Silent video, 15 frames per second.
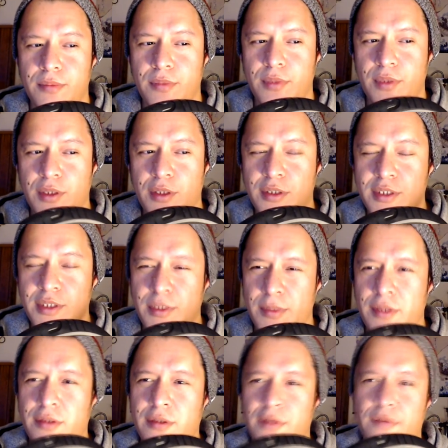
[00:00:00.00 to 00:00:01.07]
there's some
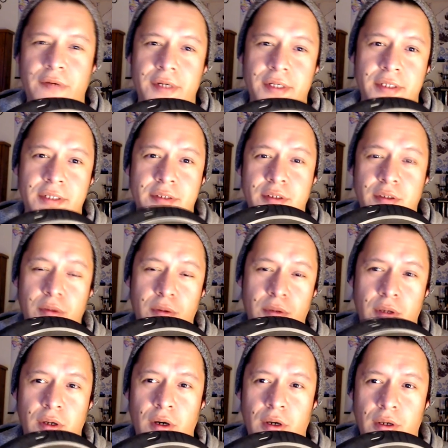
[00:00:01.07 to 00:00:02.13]
interference
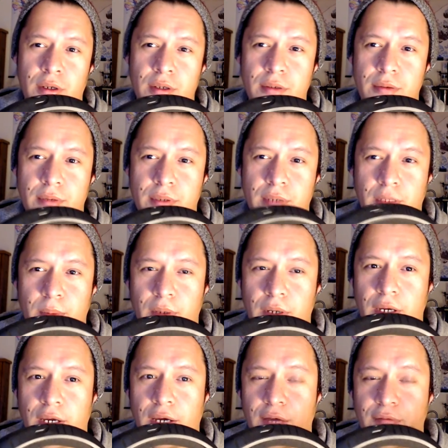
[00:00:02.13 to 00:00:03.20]
going on whenever I
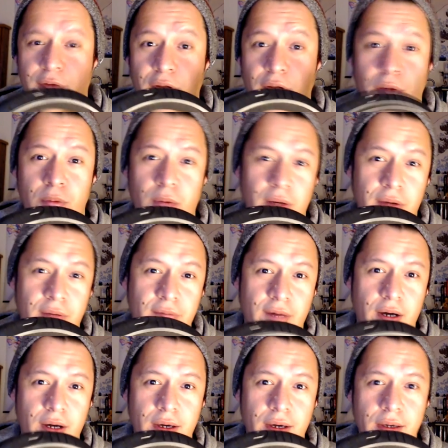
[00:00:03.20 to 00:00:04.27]
have it on
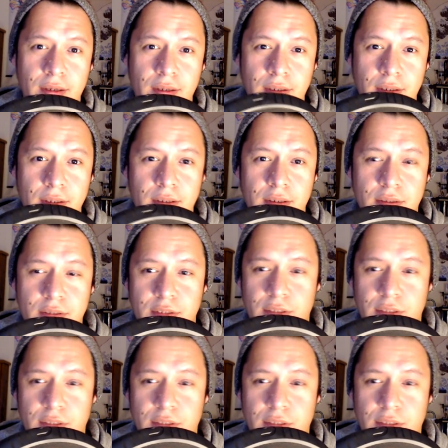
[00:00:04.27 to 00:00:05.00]
Wi-Fi. So